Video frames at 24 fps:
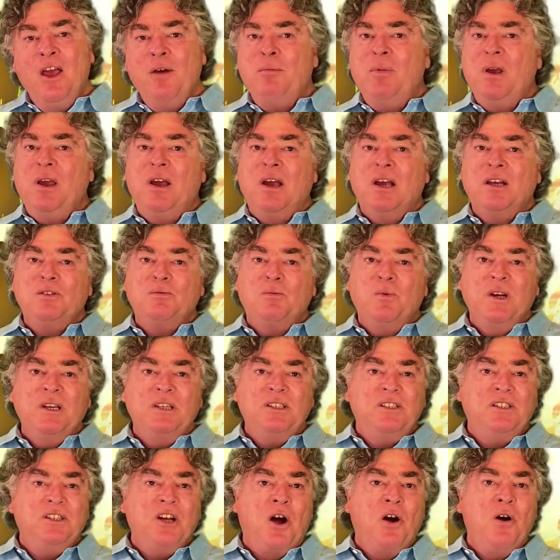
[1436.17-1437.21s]
because we
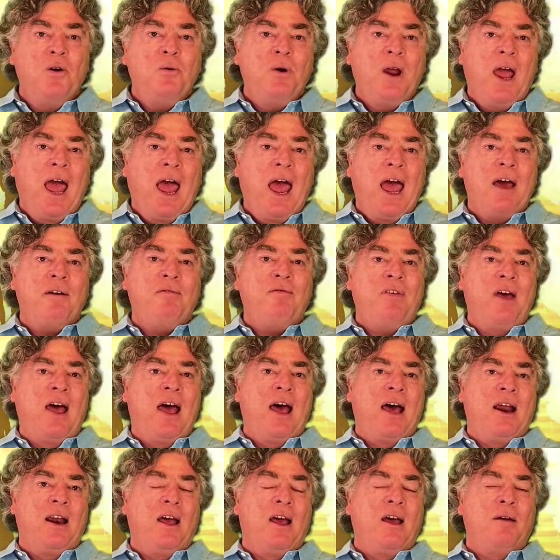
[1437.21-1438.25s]
don't have
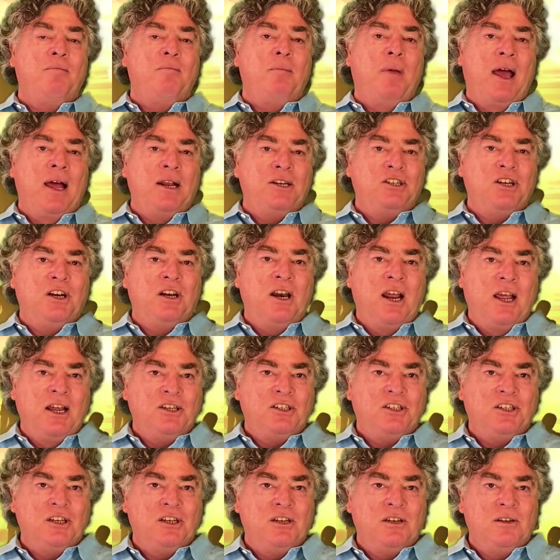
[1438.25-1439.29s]
that
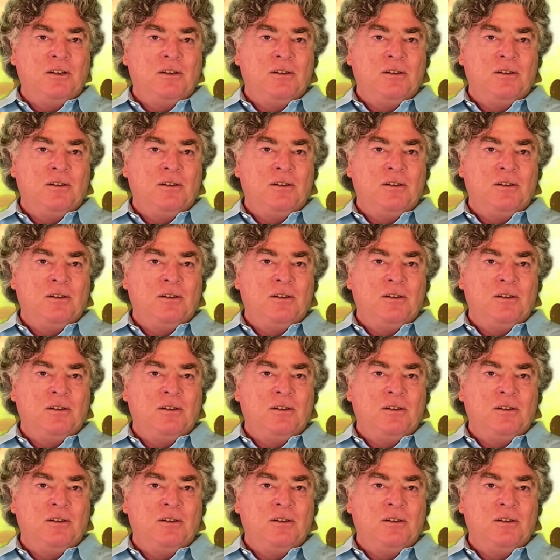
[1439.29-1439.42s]
imagination.